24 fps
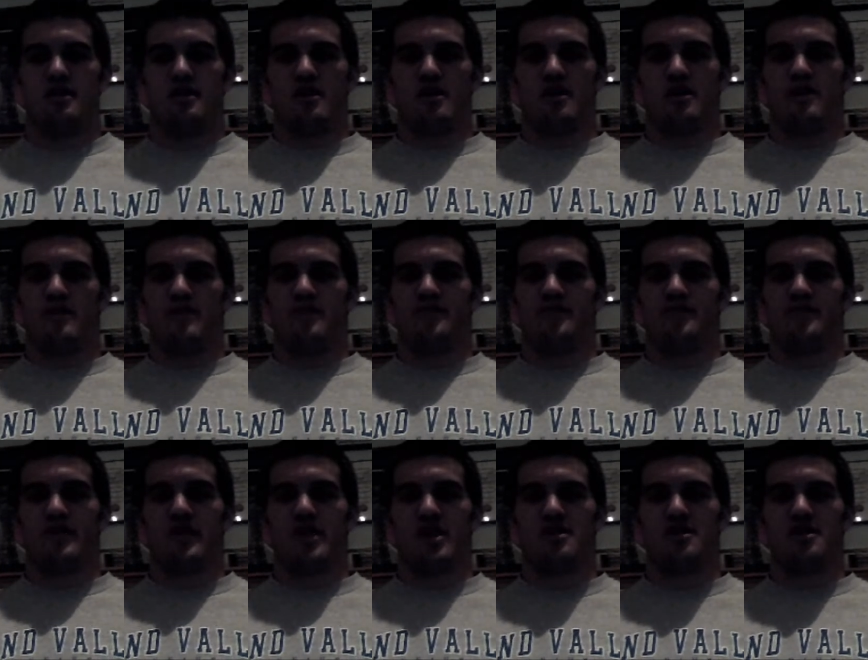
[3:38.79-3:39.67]

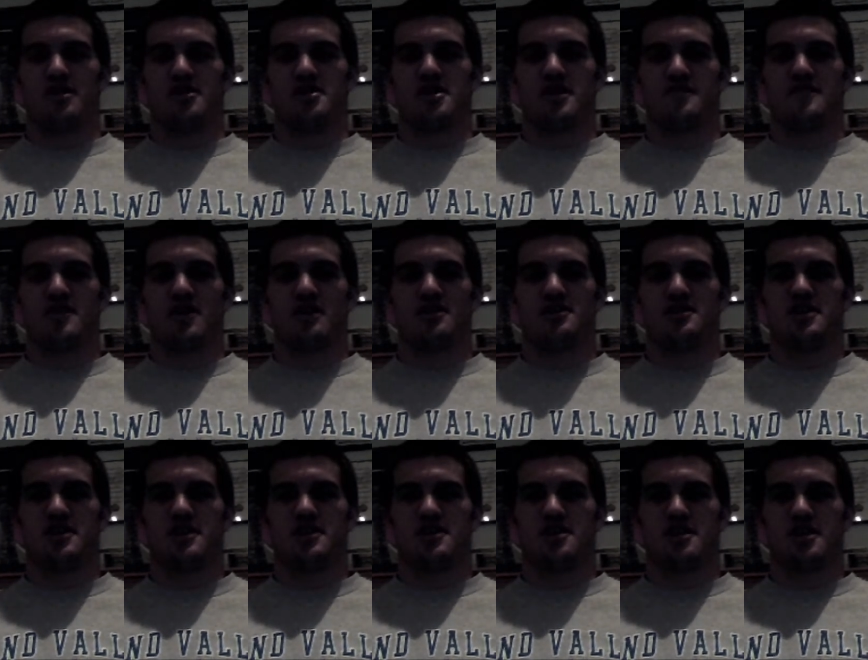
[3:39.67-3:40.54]
I think Jeff
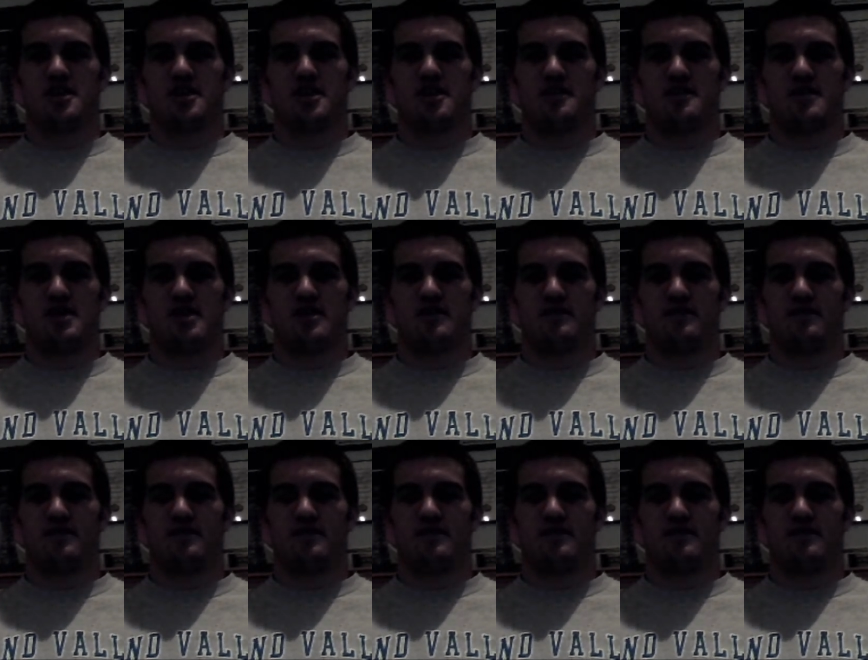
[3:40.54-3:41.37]
Garcia is going to come off.